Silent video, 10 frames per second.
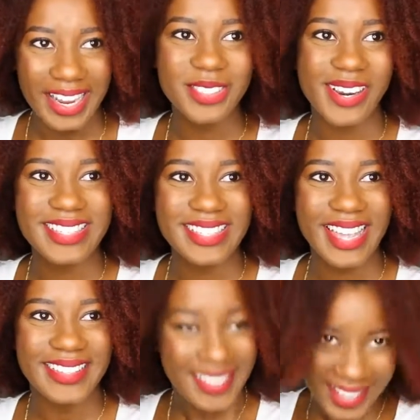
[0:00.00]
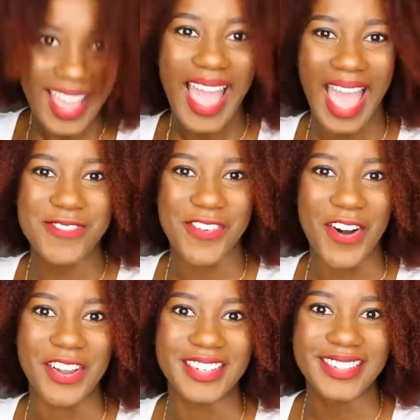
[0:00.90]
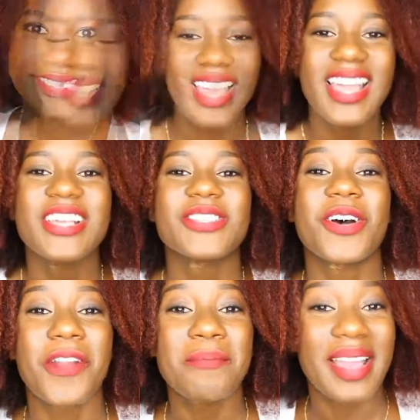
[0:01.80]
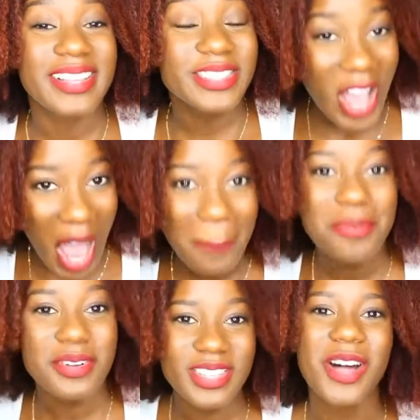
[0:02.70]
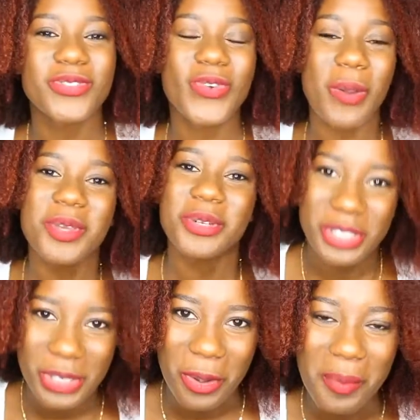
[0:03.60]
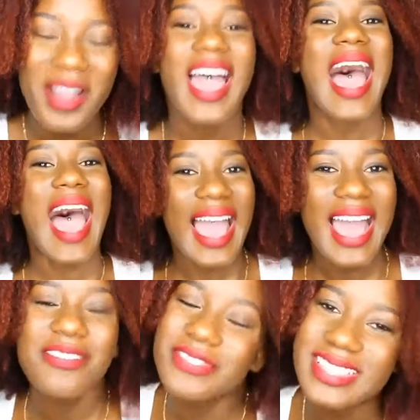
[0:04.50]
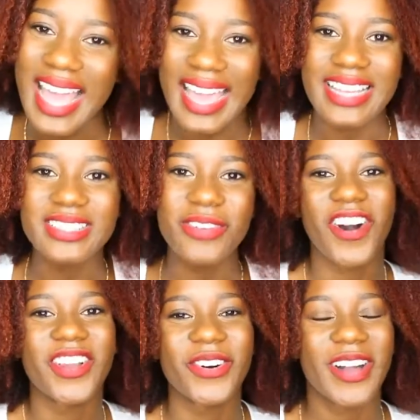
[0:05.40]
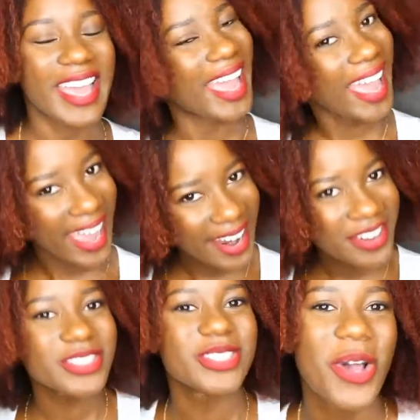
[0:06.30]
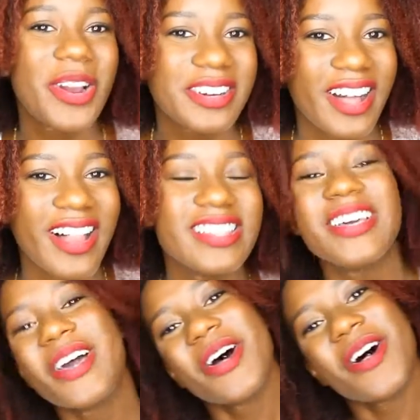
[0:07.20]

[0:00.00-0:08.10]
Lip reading: Interesting and fun. So from my top results from YouTube, I have decided to follow a hair tutorial